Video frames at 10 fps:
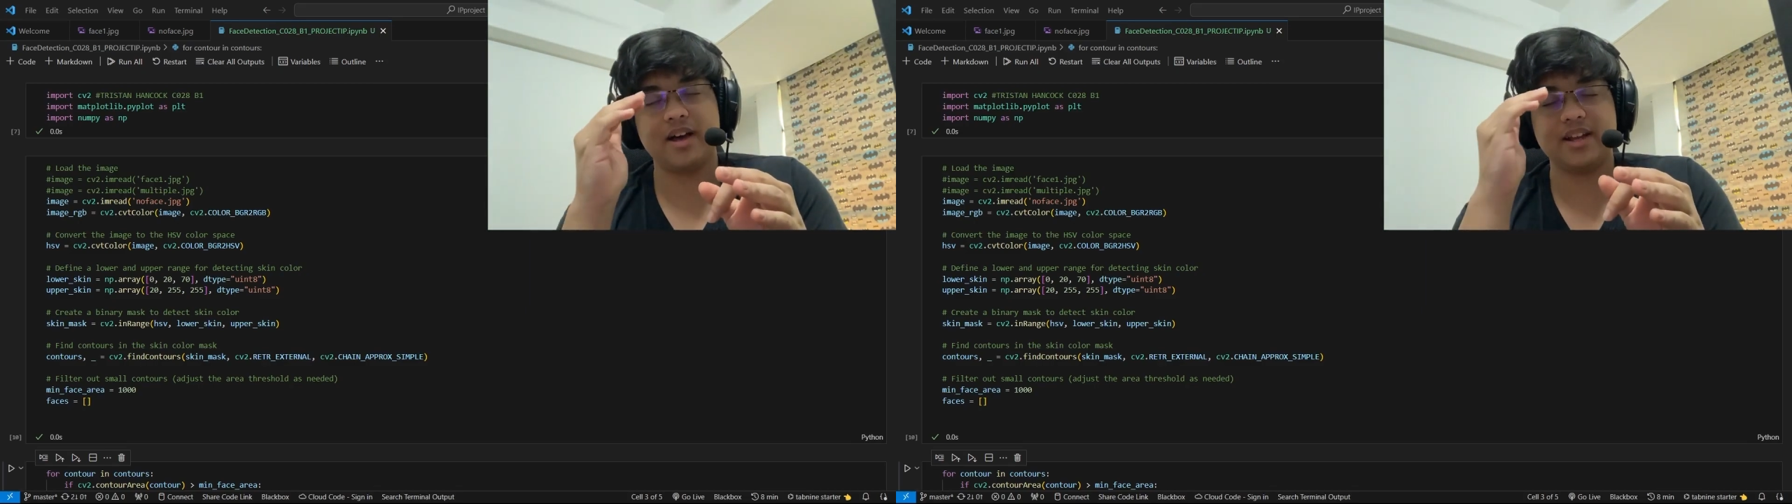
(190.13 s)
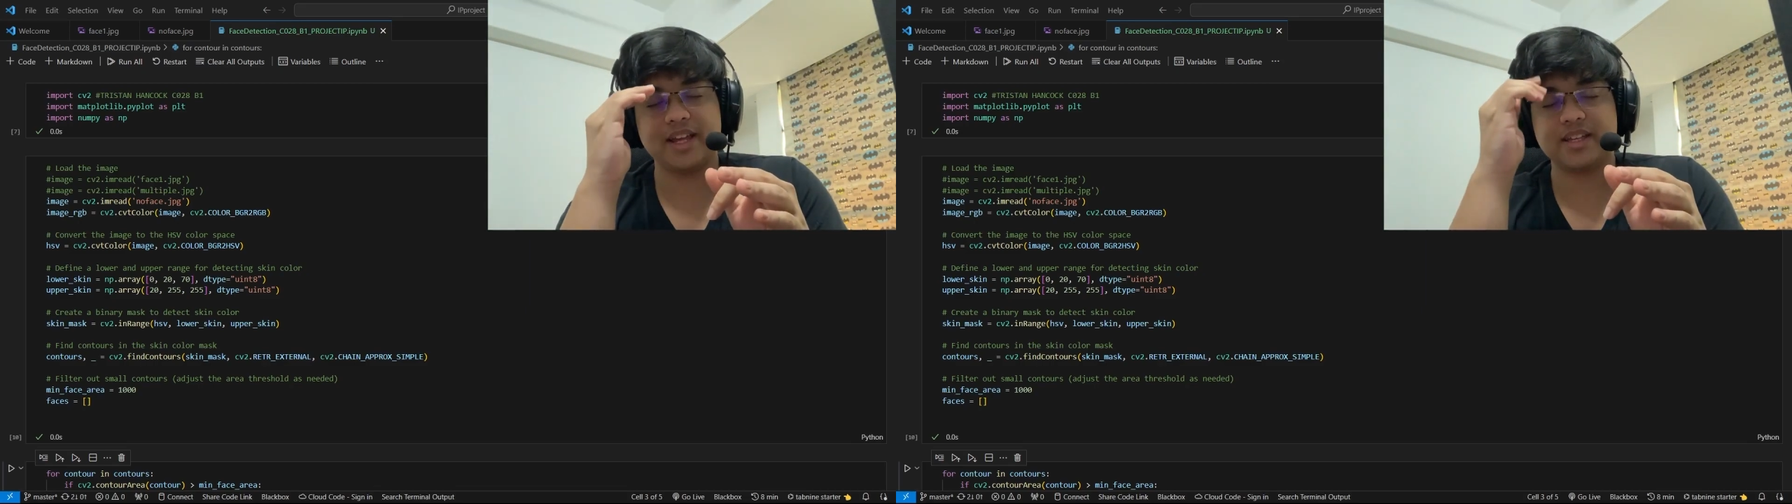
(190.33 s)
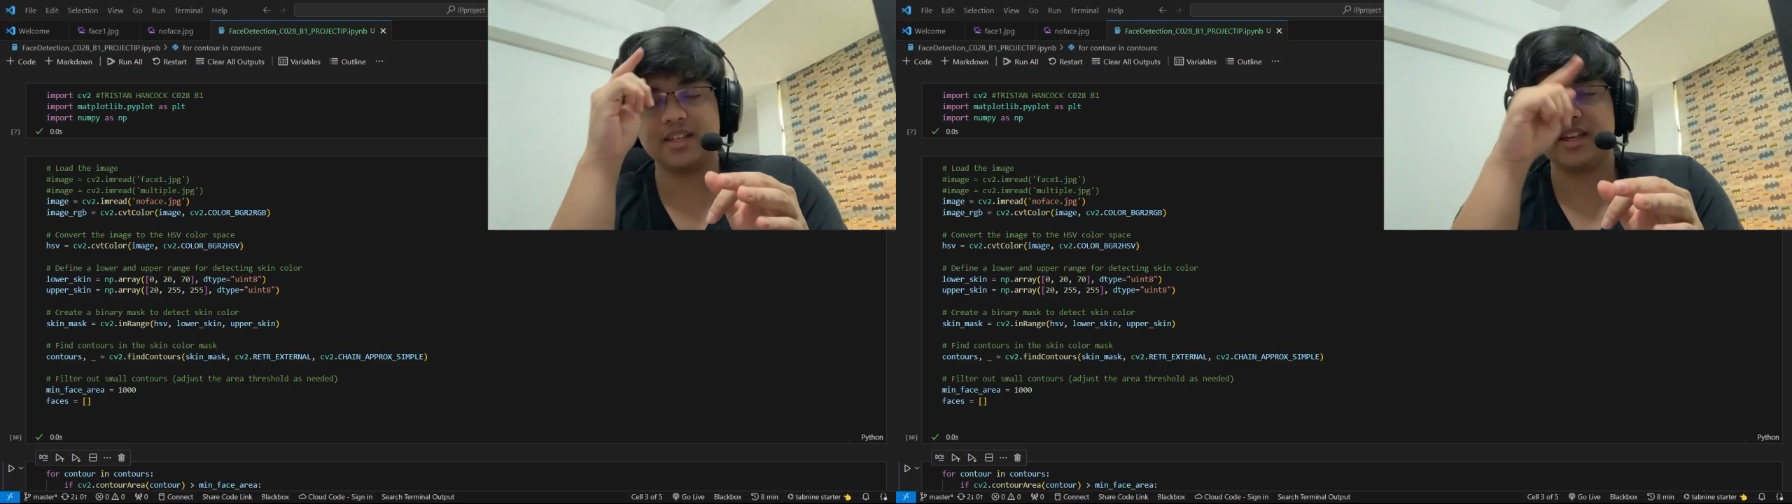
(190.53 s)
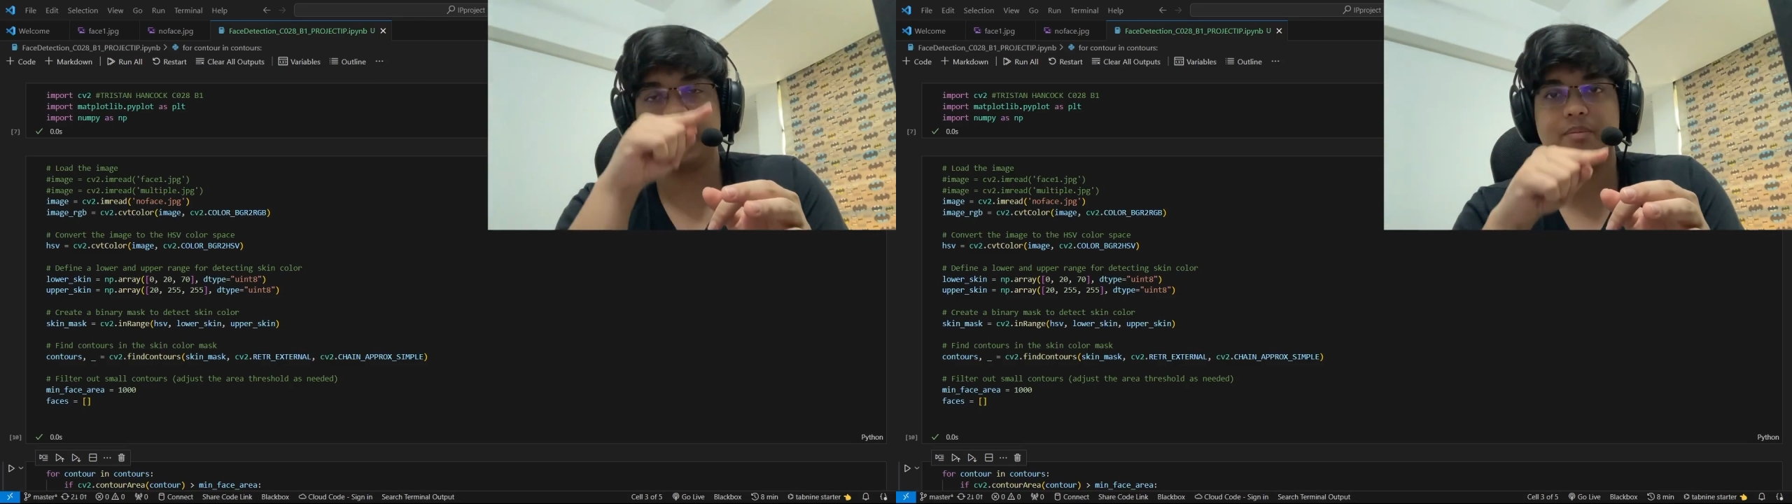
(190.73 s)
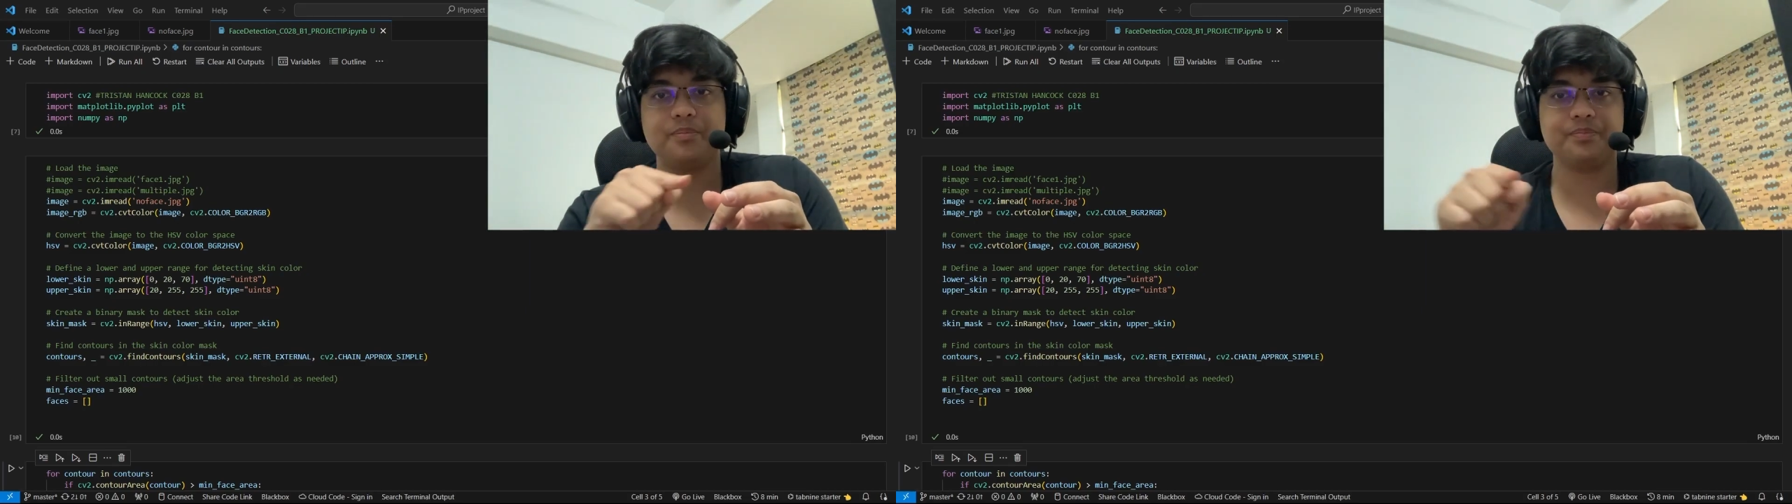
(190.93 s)
like
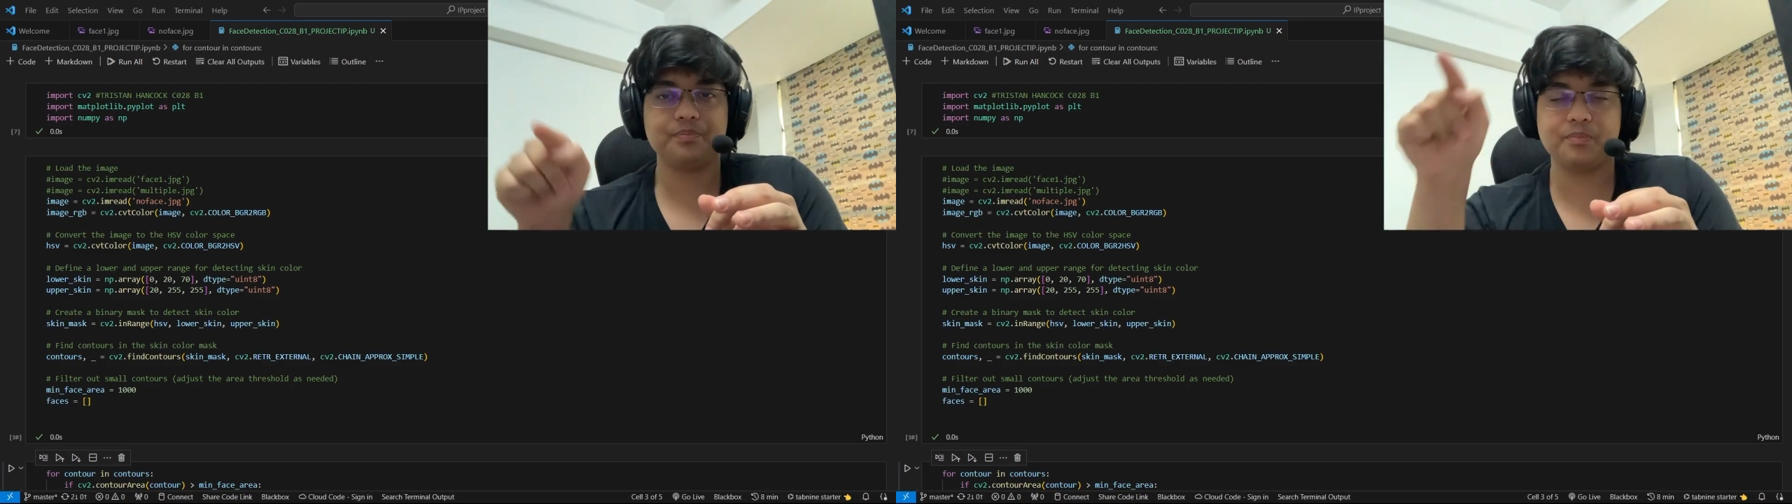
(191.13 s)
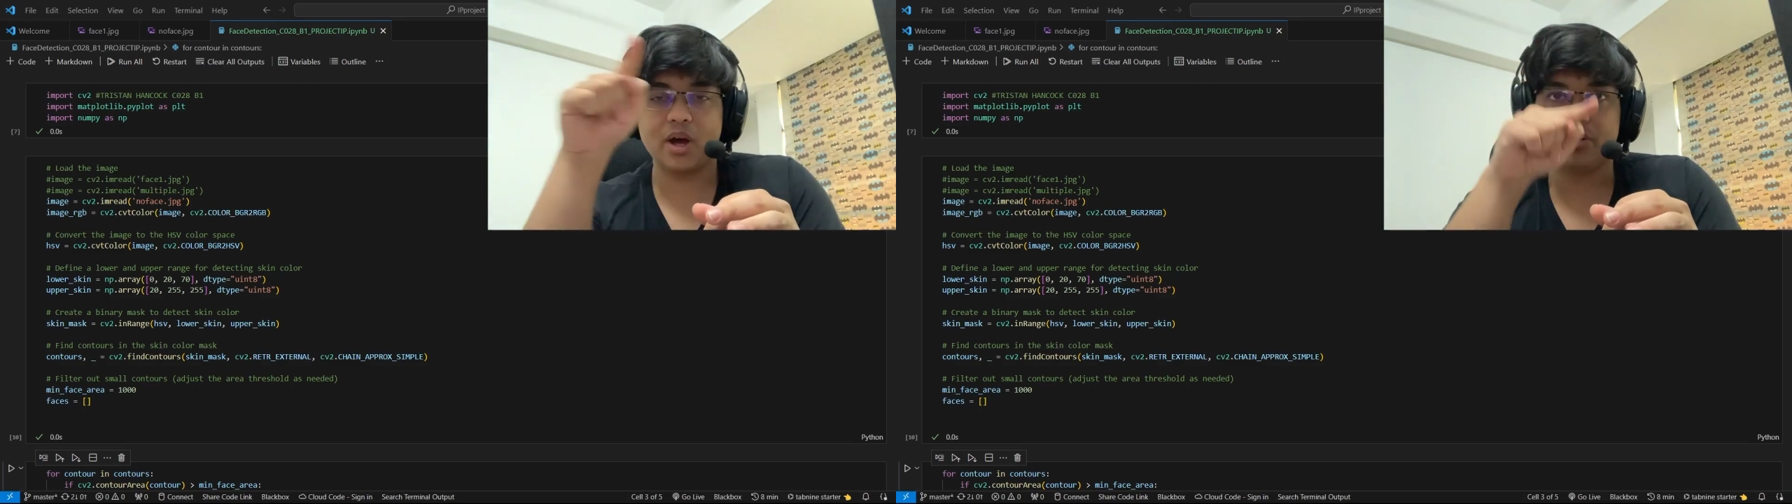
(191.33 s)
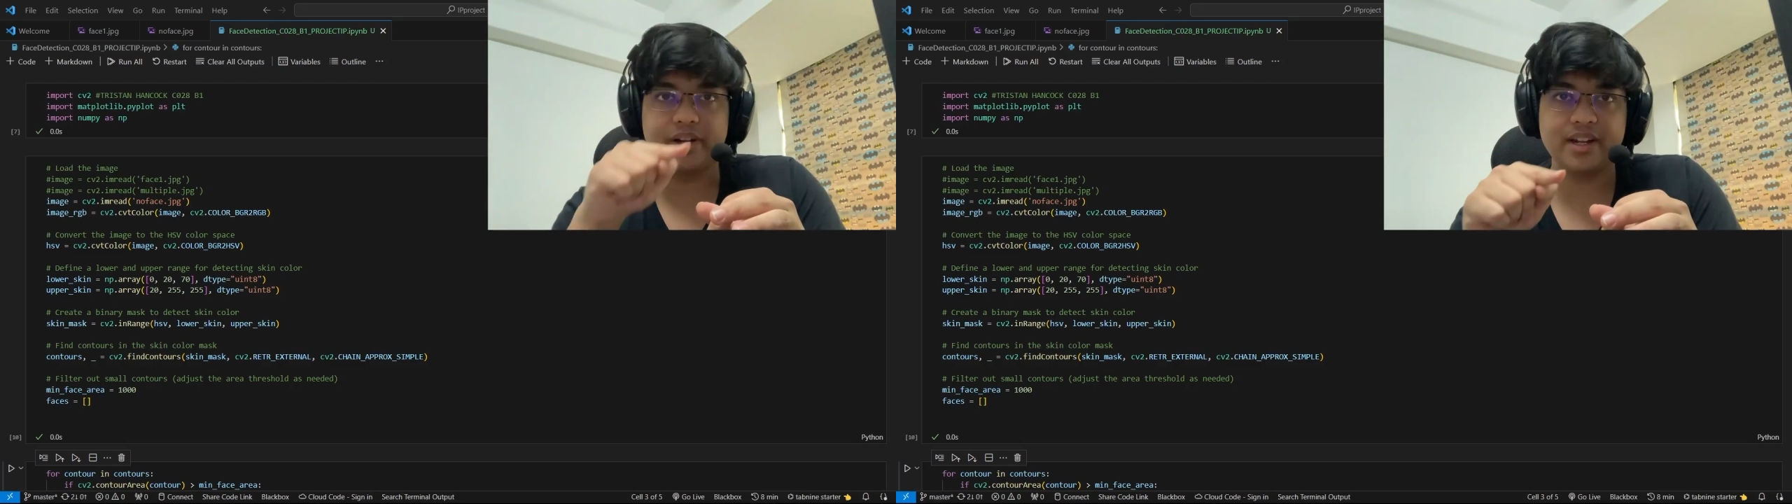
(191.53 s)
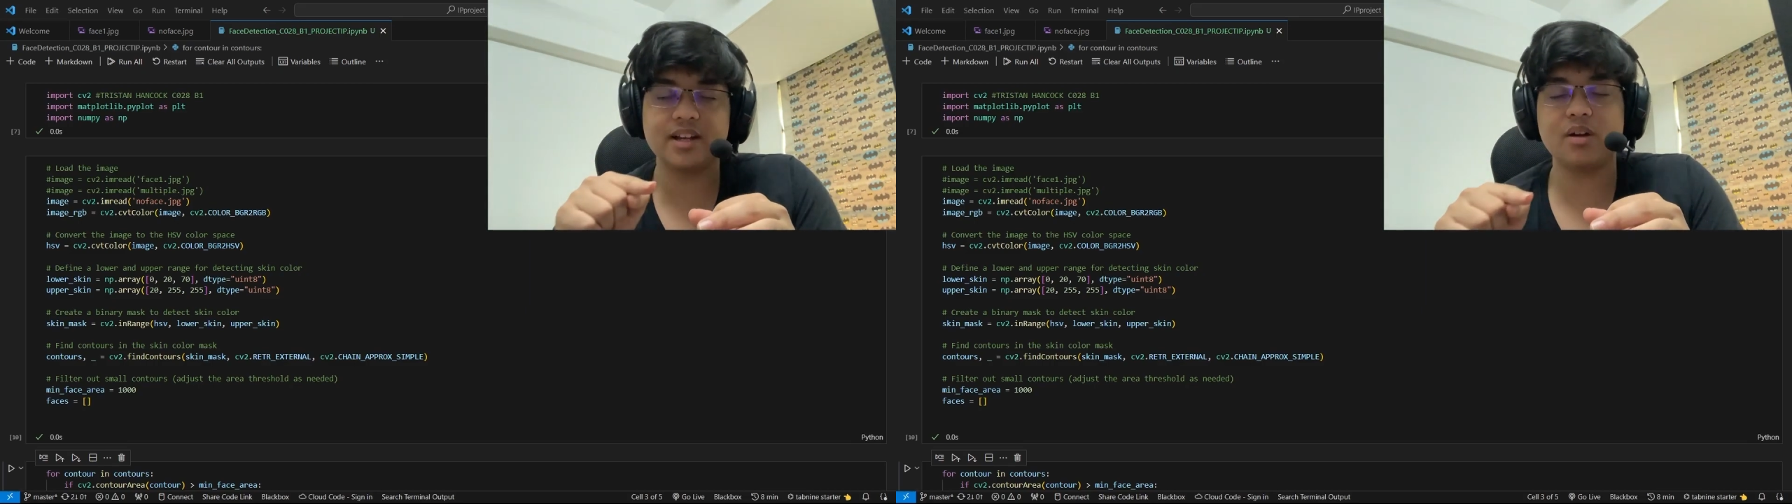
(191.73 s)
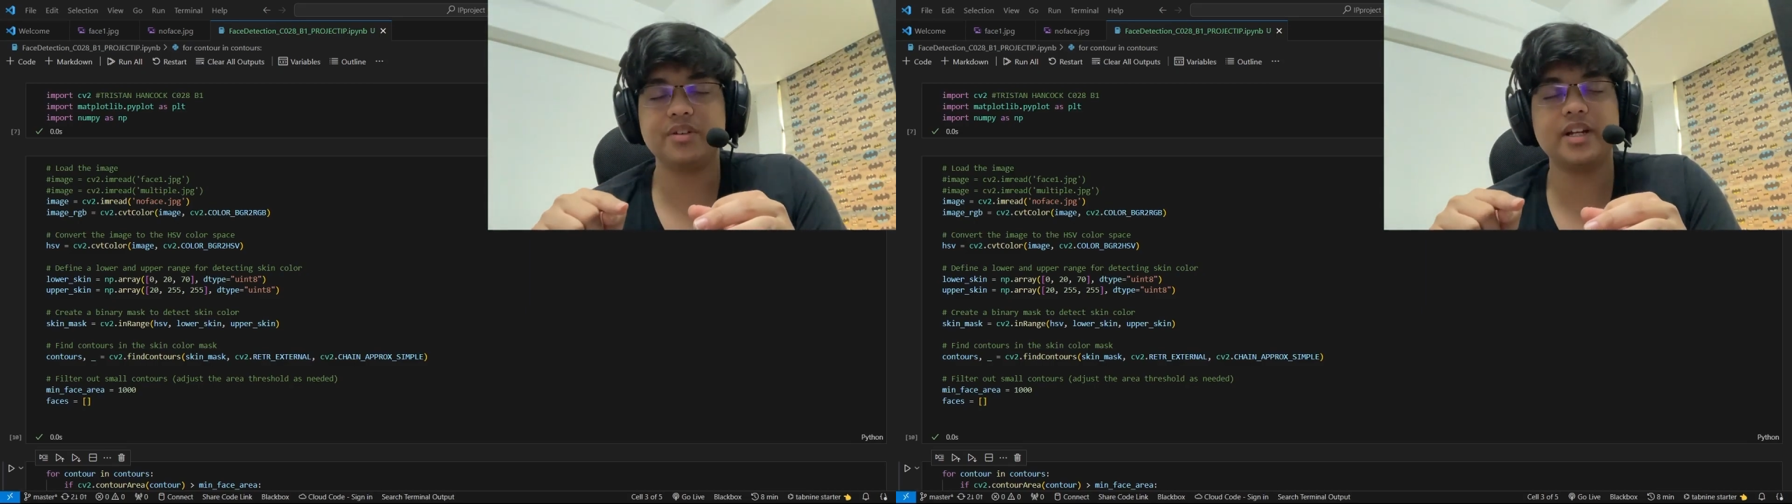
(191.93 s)
a boundary
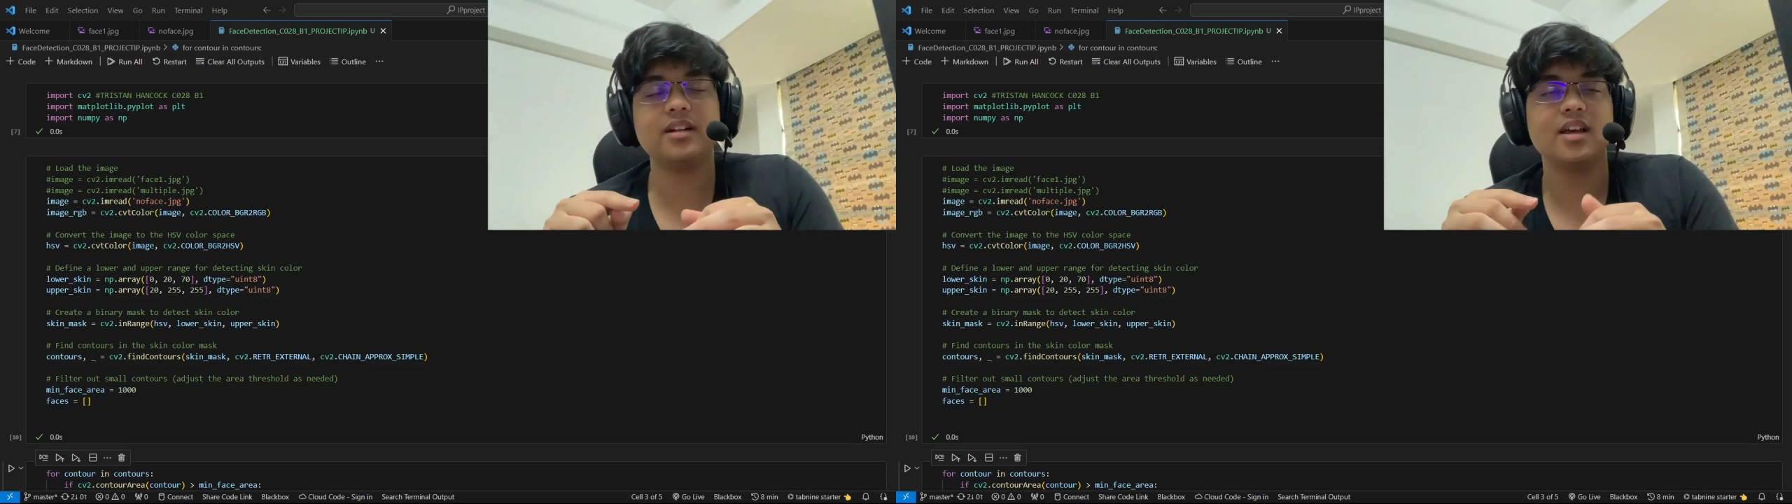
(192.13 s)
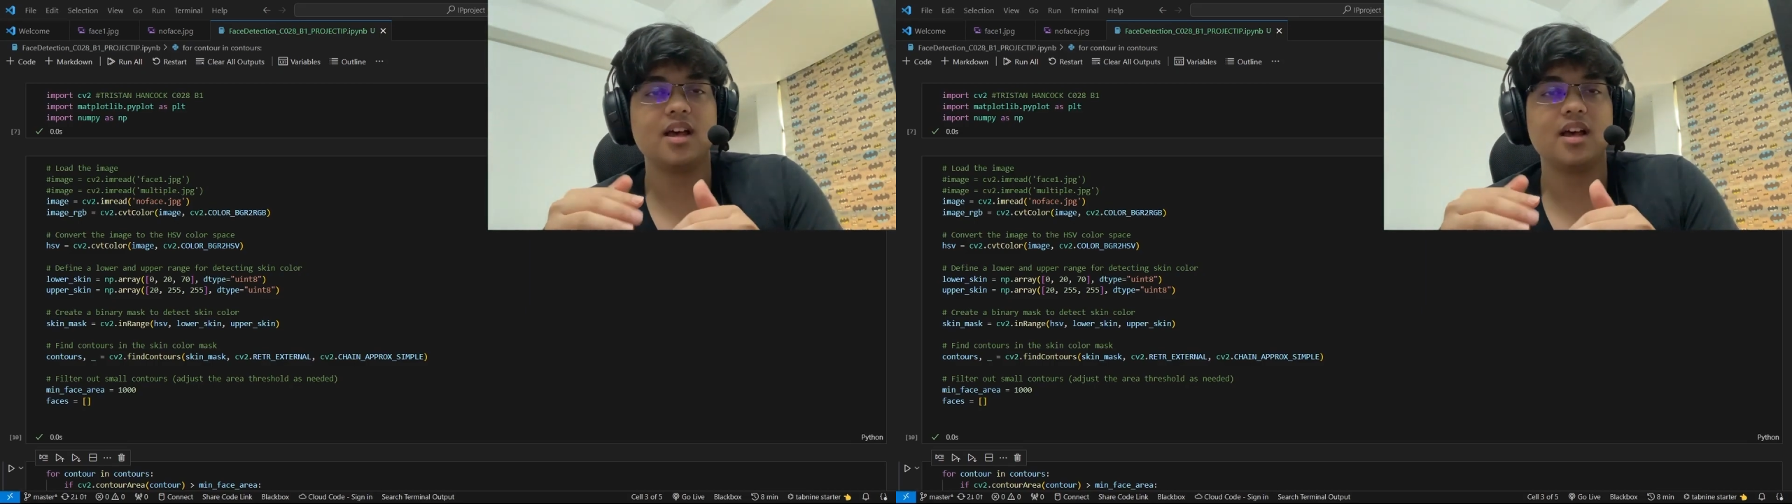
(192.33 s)
around it,